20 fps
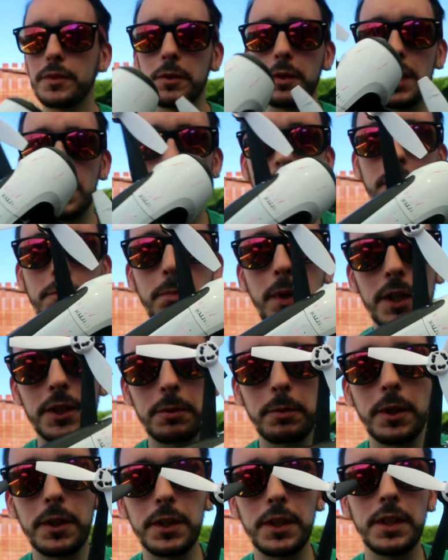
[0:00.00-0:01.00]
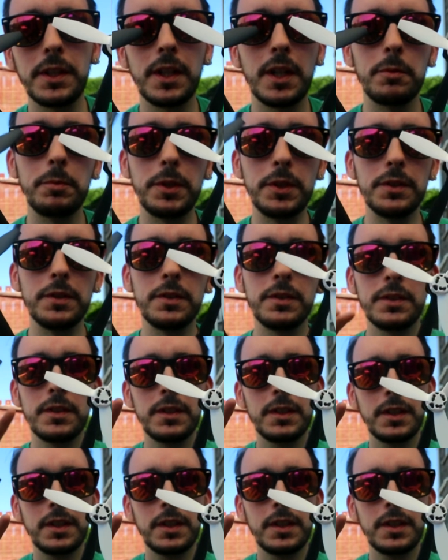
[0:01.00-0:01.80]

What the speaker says: Now, when I say compatibility, I mean,